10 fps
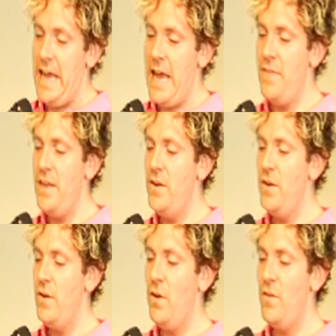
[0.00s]
And
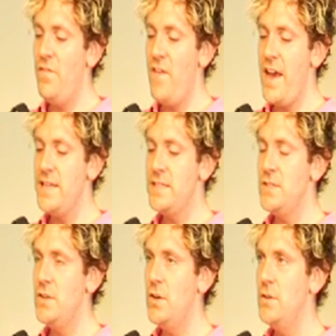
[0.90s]
then her face
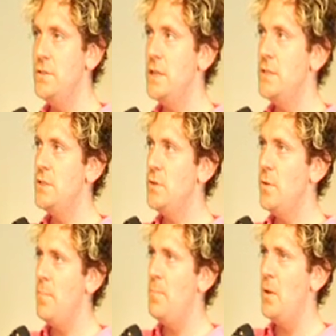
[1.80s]
turned
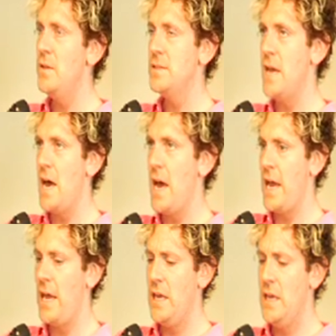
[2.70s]
into a
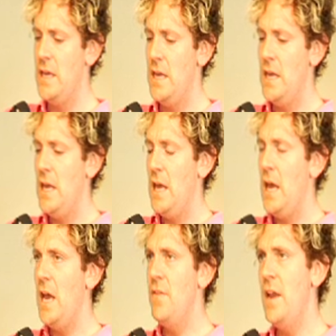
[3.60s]
bullseye.
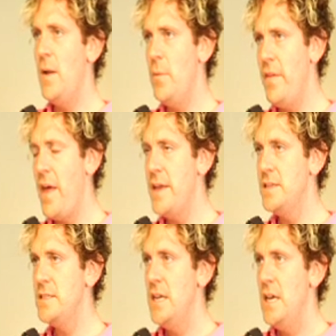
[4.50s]
And then I
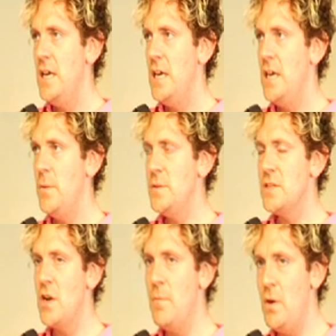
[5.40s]
realized it was
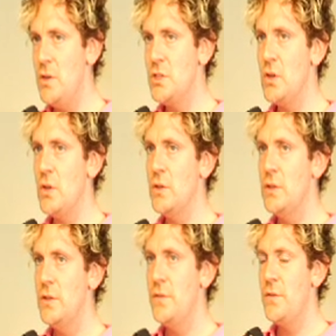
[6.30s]
a
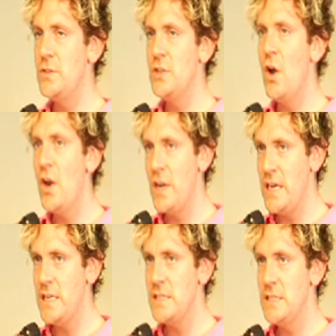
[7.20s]
commercial for
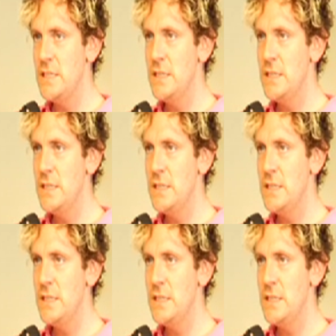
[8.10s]
Target.